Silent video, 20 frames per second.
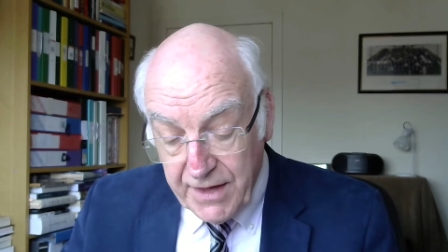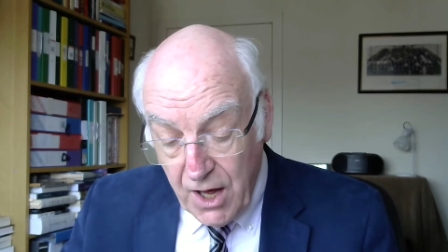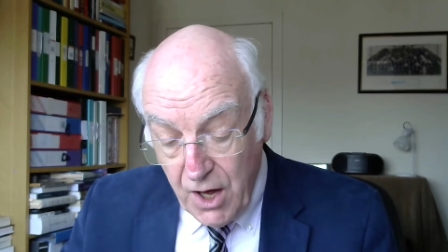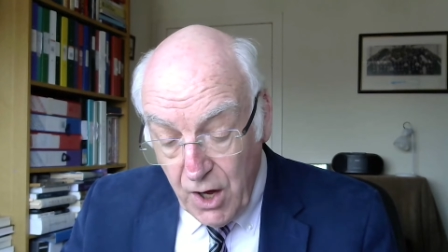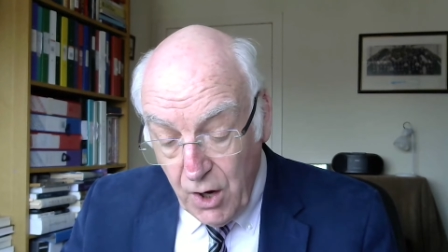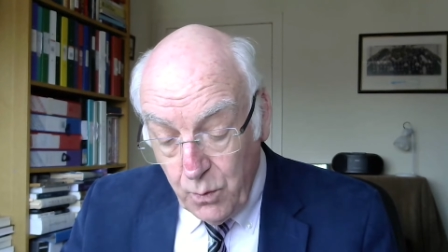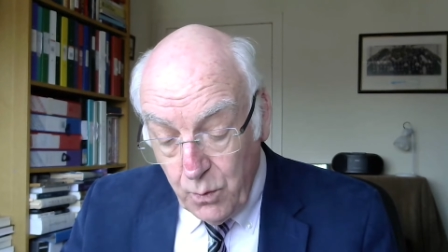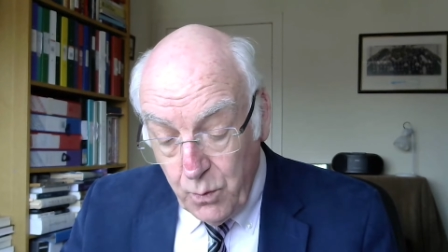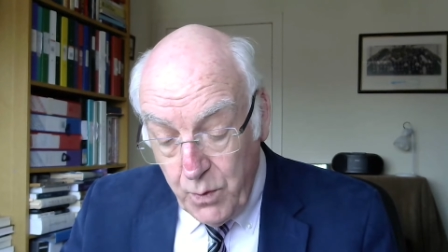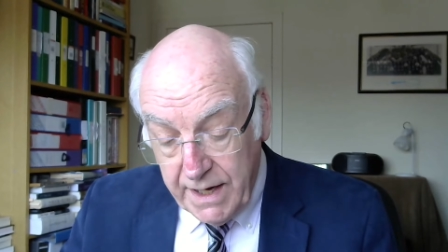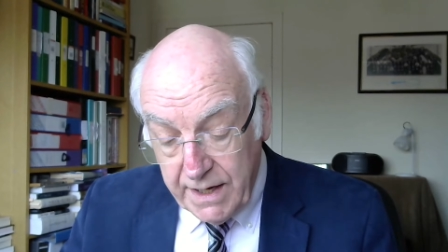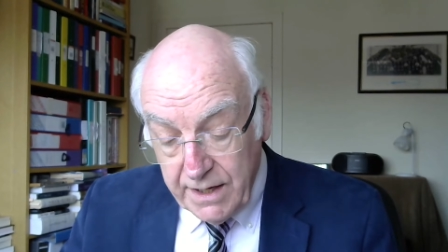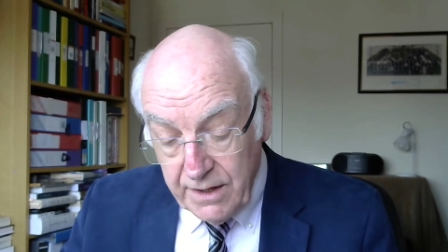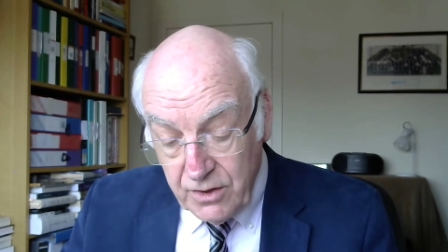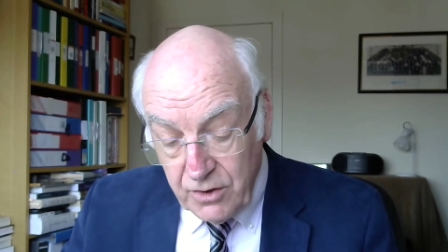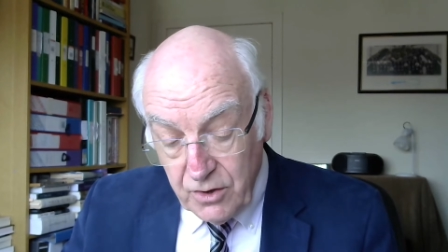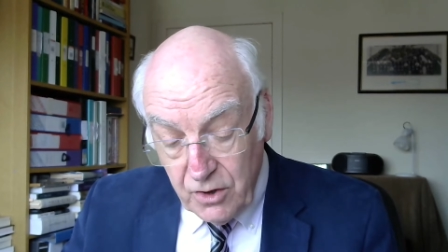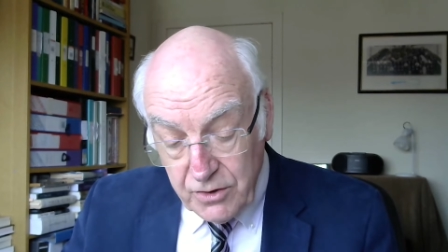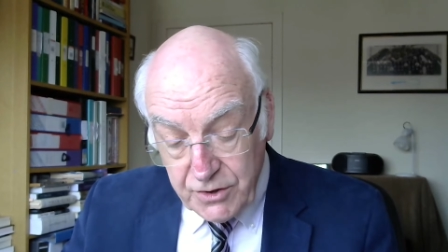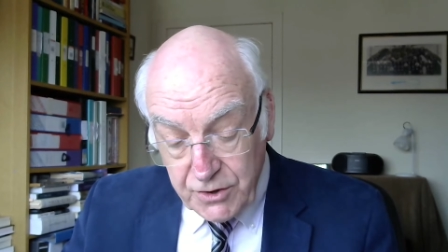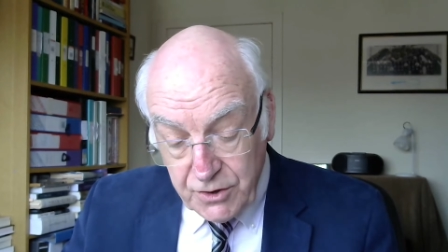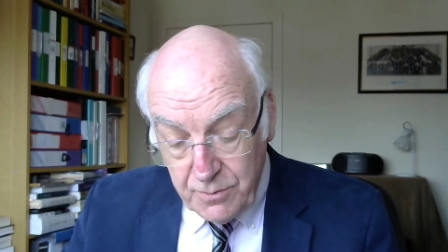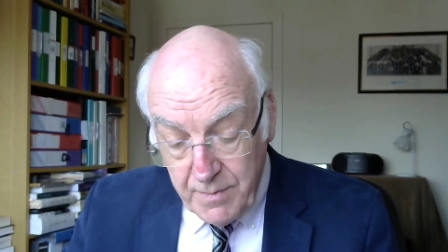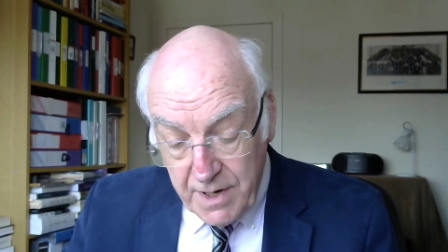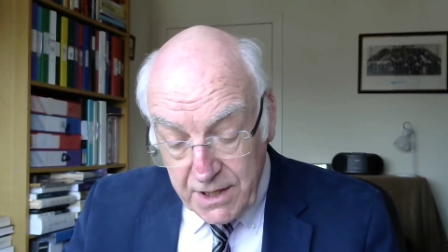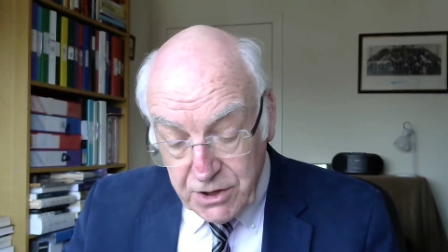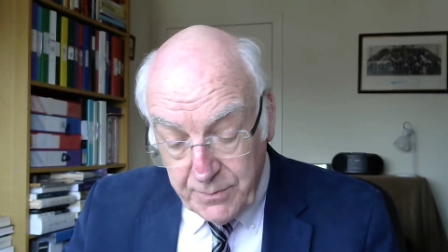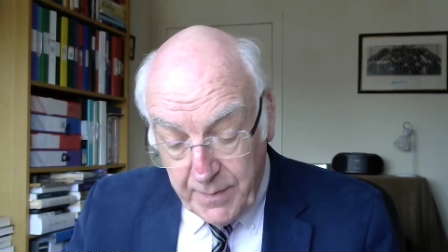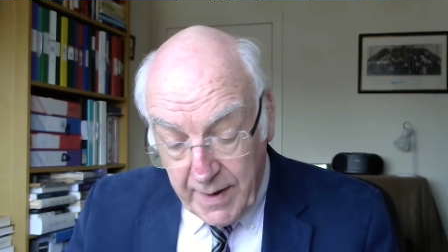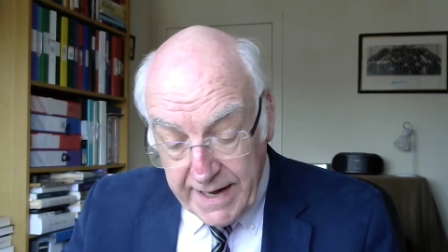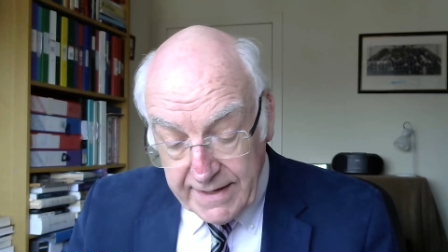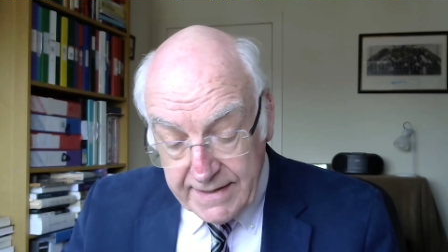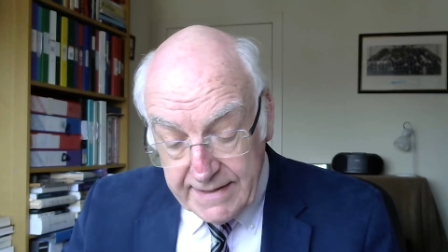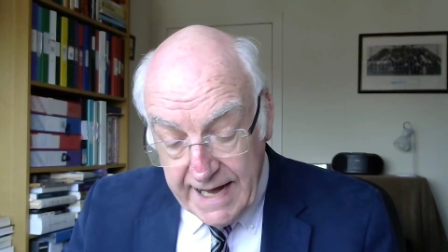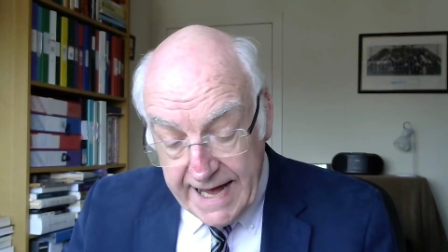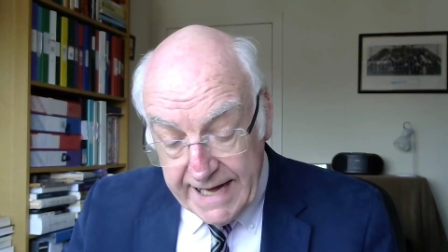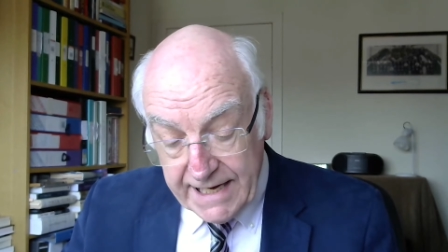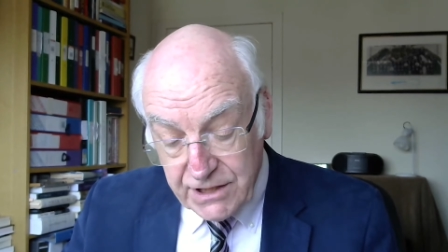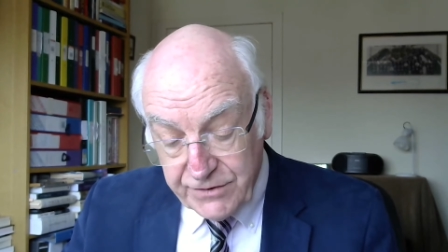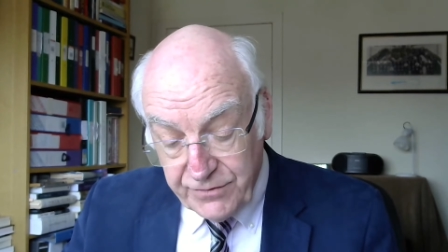weakened not so much by
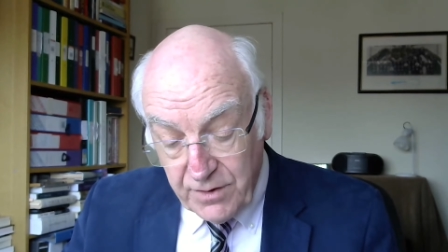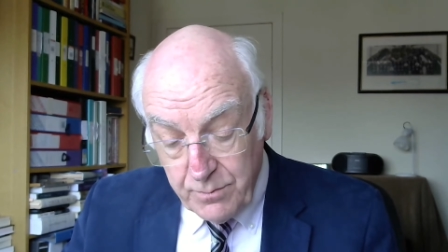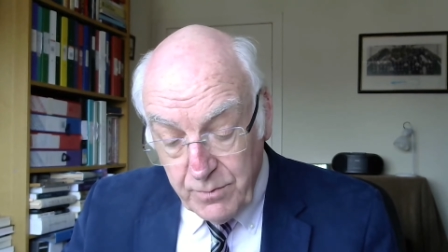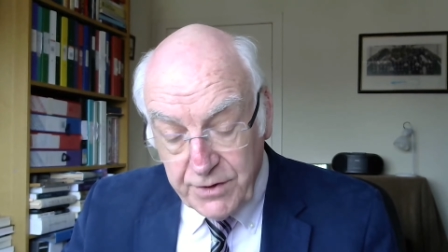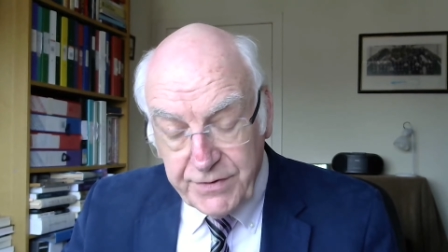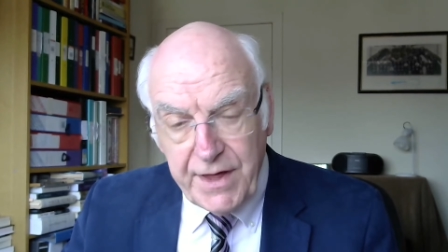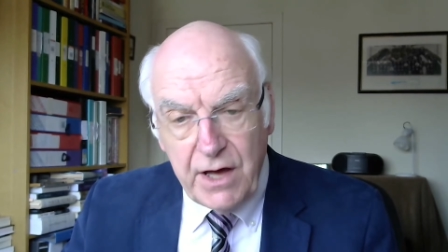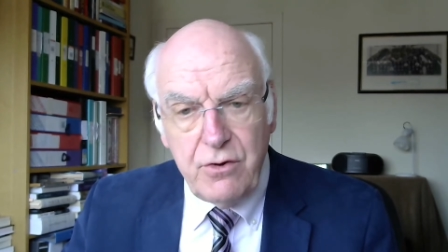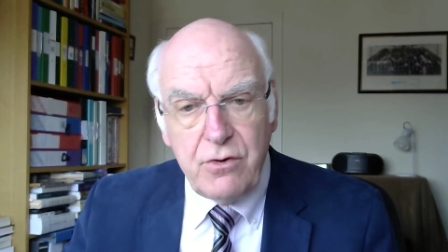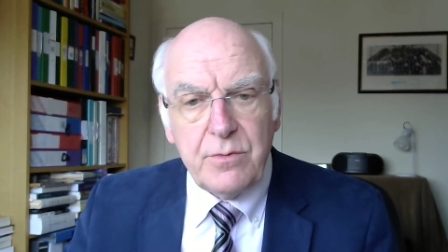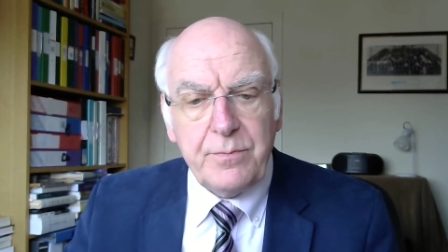attacks from without,